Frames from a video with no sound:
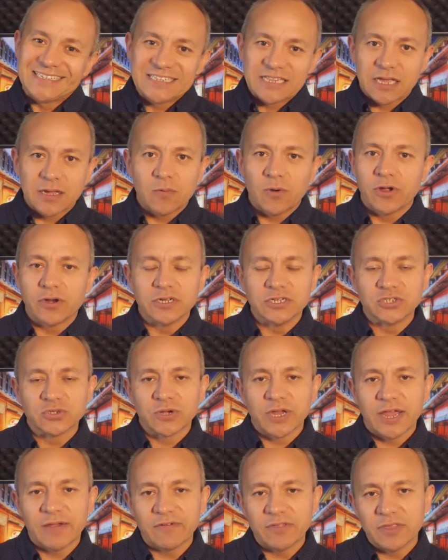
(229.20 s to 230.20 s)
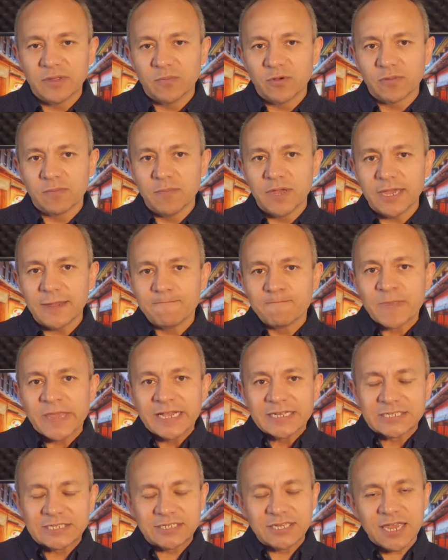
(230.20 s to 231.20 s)
They won't enjoy having them with me.
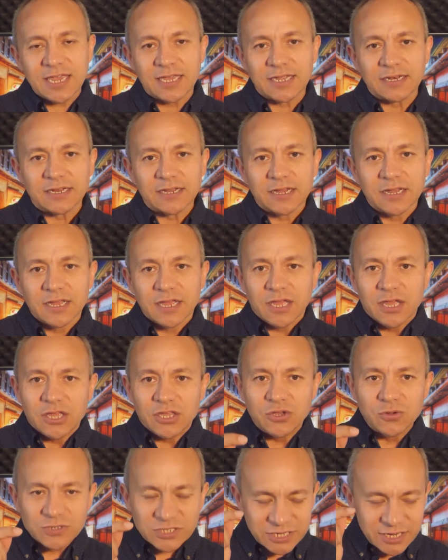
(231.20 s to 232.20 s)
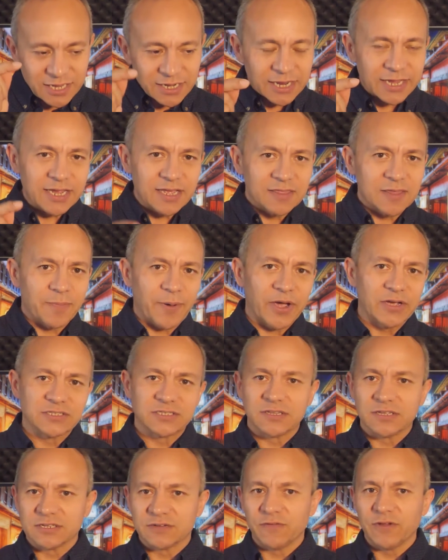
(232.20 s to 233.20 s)
Second, you'll see a link in the
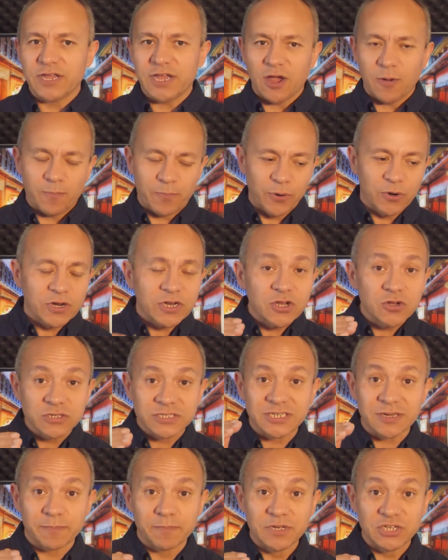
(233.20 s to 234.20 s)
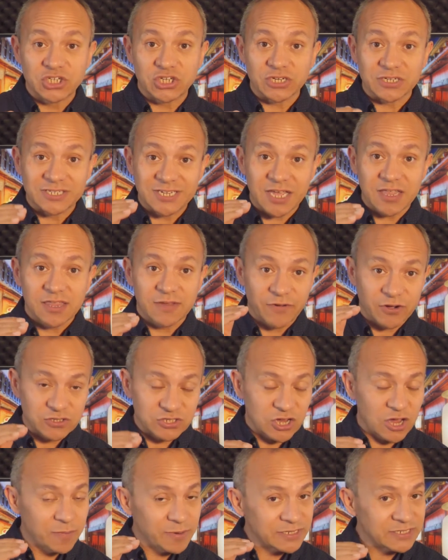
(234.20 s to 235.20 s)
post of this video. Put in your submission, 10th of
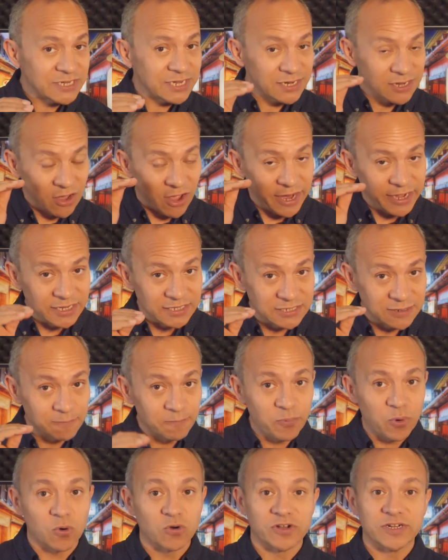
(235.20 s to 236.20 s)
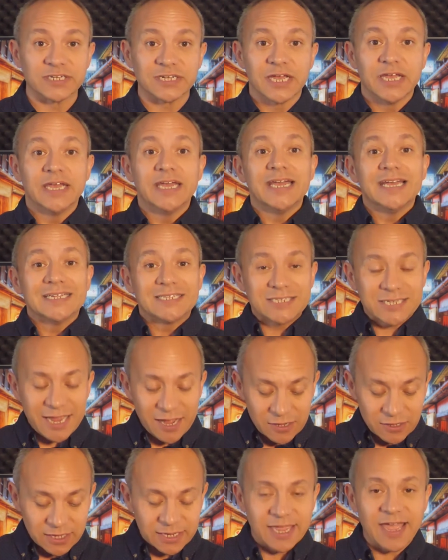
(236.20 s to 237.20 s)
October deadline. It's important.
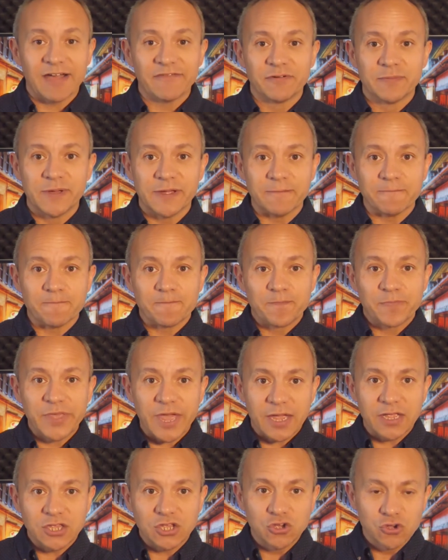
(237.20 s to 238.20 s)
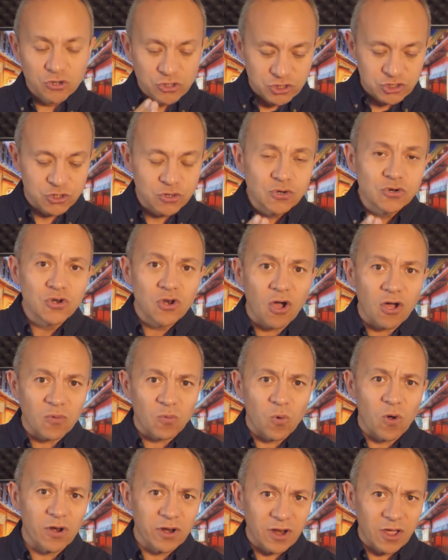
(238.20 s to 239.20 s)
Tell the government that you do
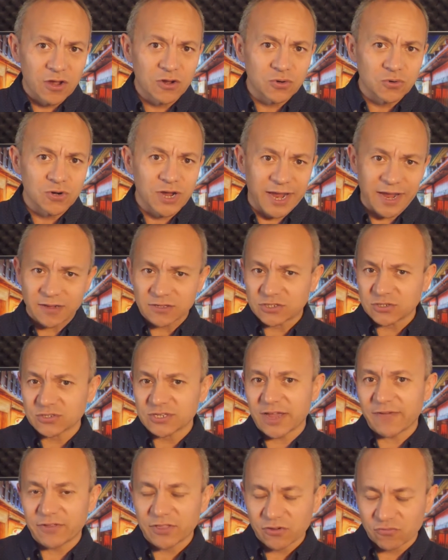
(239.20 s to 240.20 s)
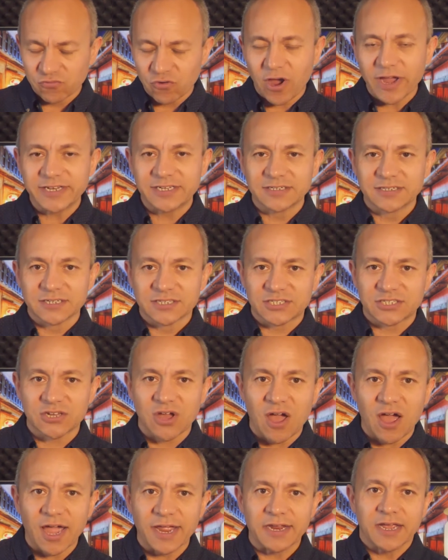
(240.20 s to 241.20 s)
not want local councils having the right to
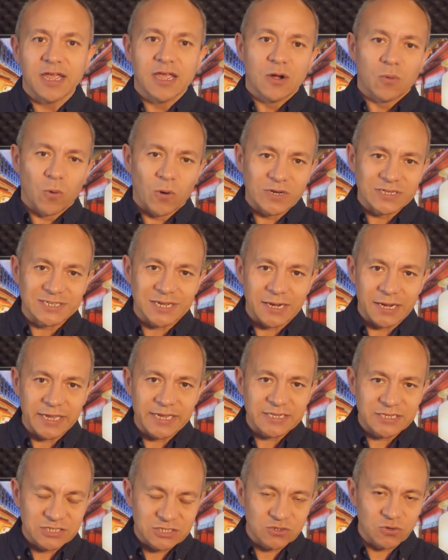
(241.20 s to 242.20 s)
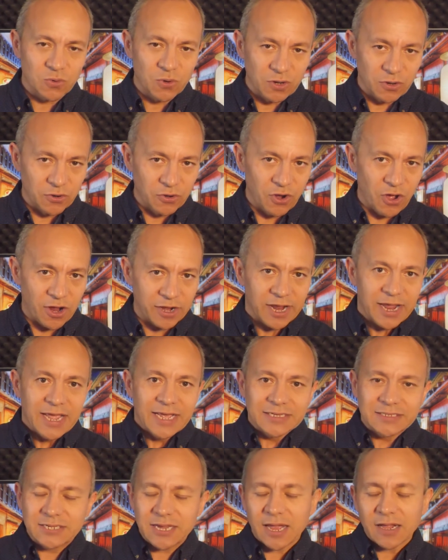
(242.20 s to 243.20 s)
decide what is elite soil or not.
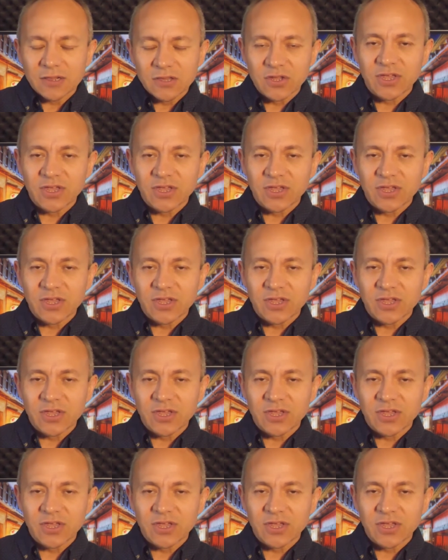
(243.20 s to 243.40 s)
Tell